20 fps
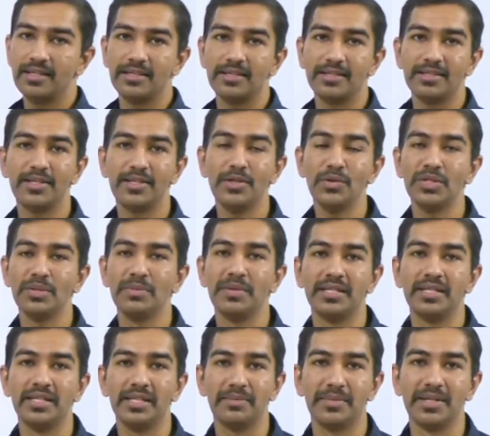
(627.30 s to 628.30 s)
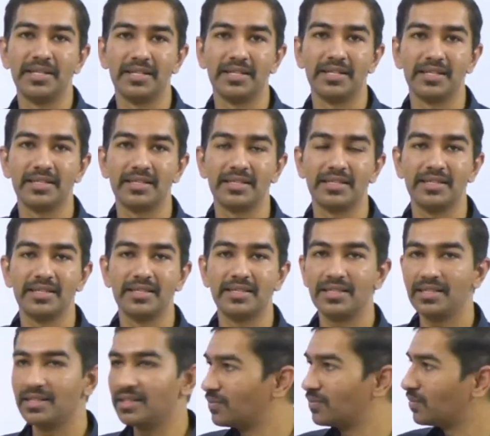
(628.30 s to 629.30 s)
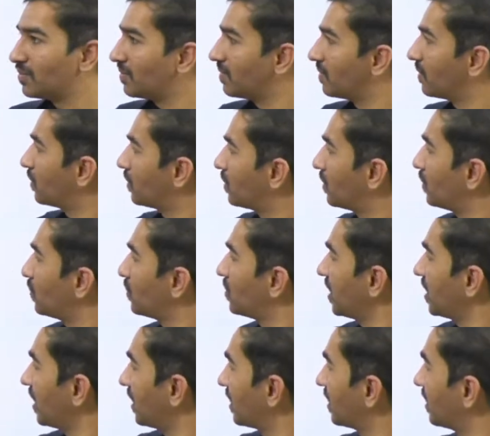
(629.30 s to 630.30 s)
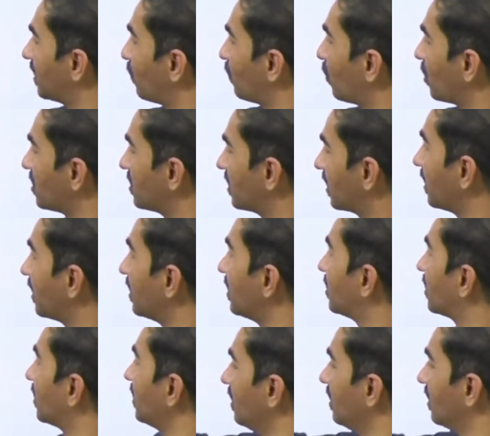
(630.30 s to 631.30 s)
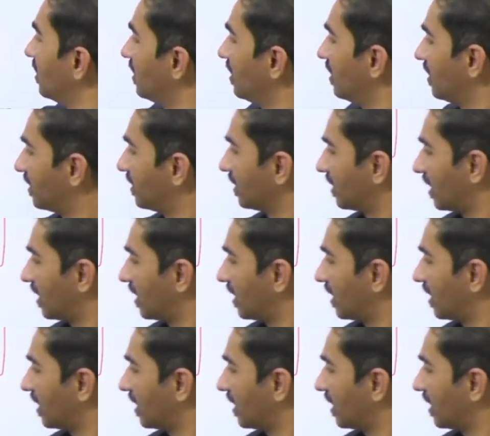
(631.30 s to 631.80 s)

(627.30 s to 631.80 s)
skew symmetric matrix. To check what is the condition, the